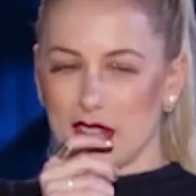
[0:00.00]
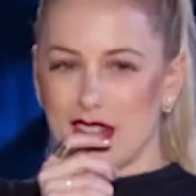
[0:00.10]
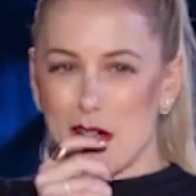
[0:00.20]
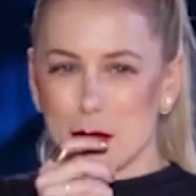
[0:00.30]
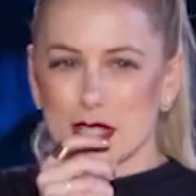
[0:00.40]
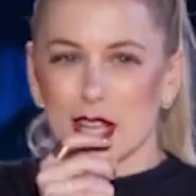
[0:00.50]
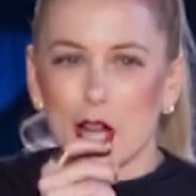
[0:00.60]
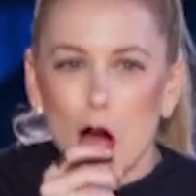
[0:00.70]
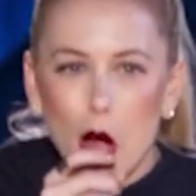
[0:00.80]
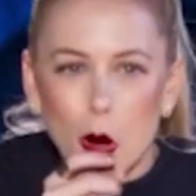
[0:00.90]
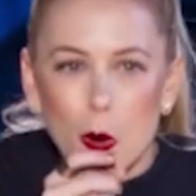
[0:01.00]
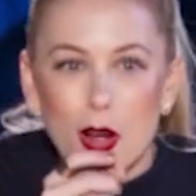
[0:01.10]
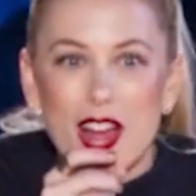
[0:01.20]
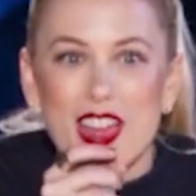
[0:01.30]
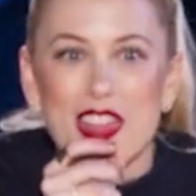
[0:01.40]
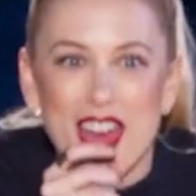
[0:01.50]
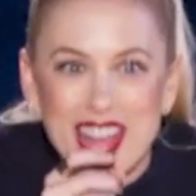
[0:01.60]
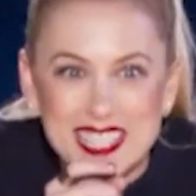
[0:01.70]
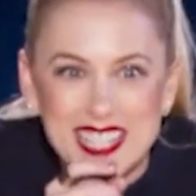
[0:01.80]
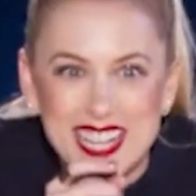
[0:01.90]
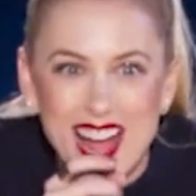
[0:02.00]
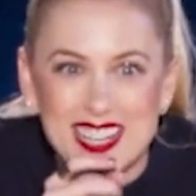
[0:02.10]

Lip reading: And I was like, "Oh, that's the